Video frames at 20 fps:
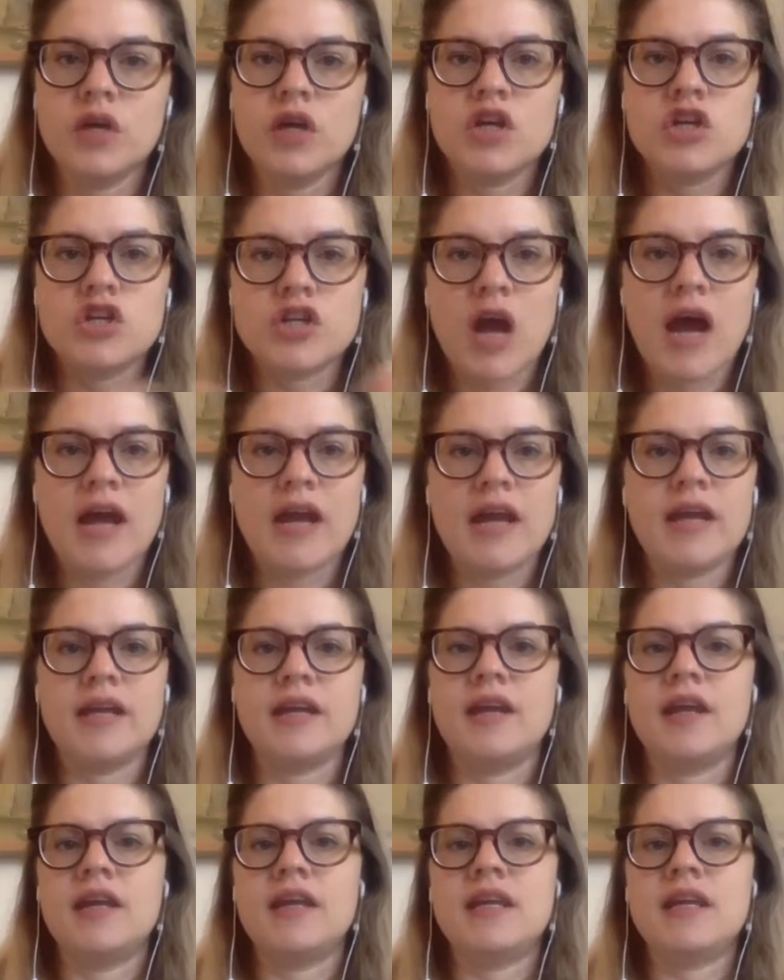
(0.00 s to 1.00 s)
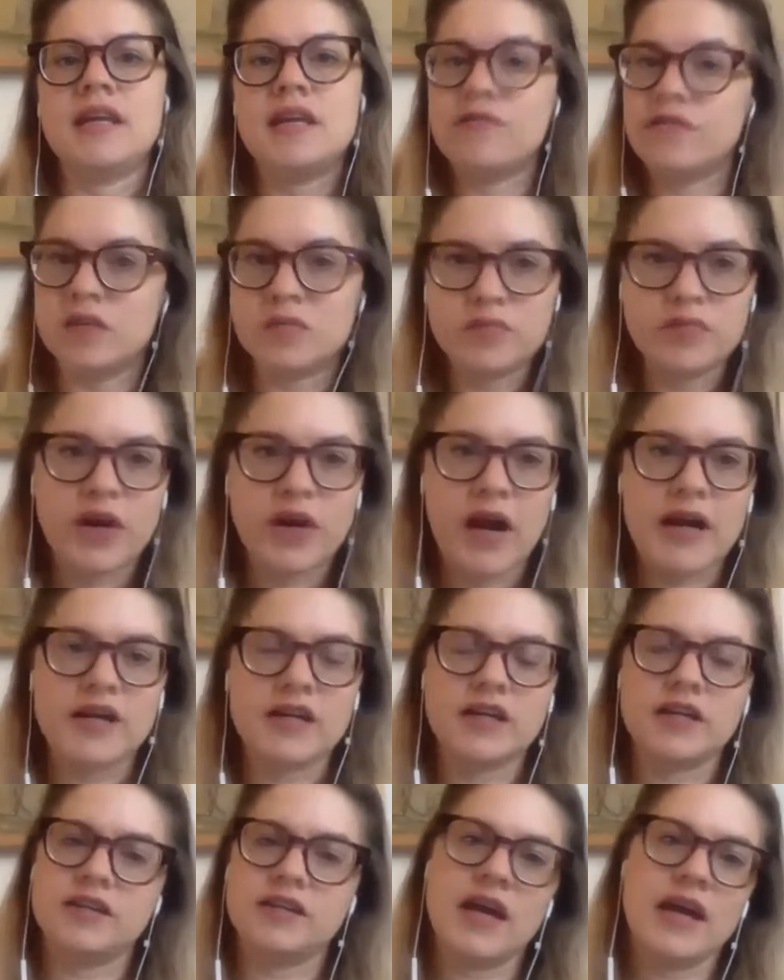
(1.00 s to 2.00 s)
shine an even
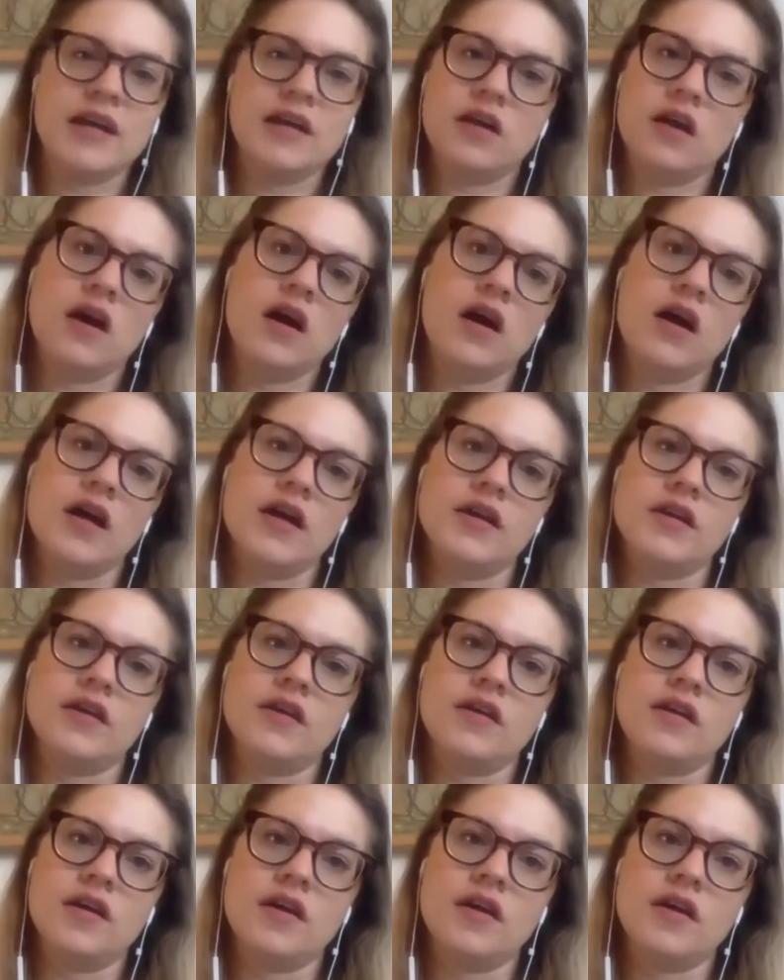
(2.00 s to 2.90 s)
brighter light on